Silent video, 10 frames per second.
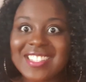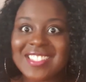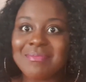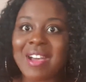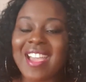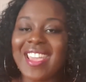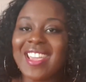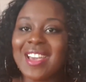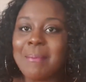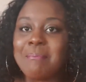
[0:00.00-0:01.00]
that's
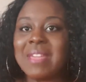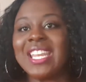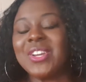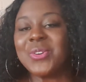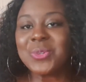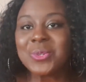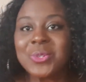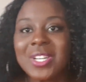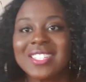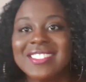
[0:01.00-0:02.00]
my mini
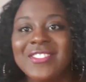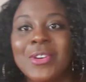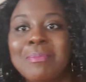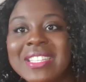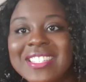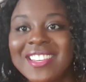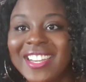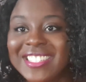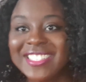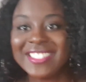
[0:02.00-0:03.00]
haul for
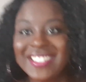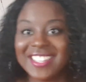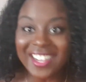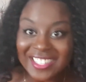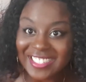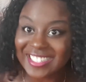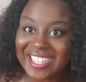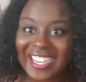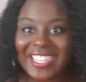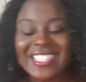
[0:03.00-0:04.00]
Missguided done,
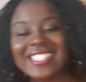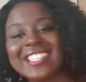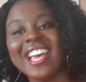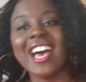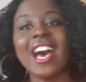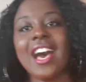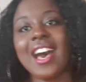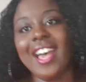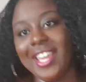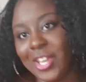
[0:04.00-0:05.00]
guys.
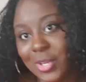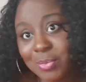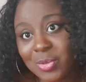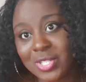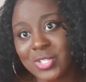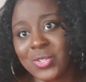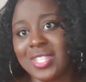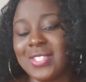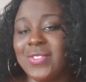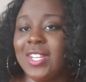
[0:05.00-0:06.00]
I hope you
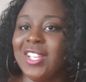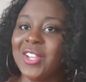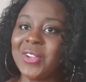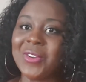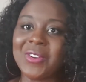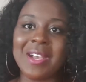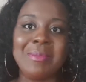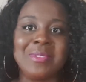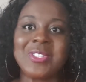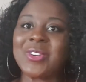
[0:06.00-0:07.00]
enjoyed this video.
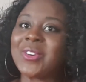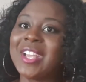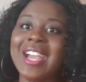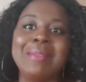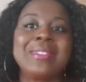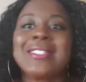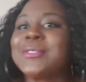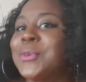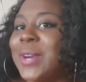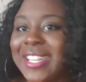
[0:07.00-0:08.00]
I'm sorry, I'm
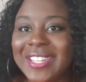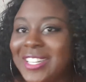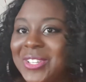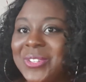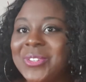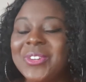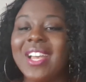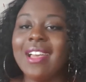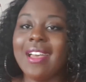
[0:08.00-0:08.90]
still quite new.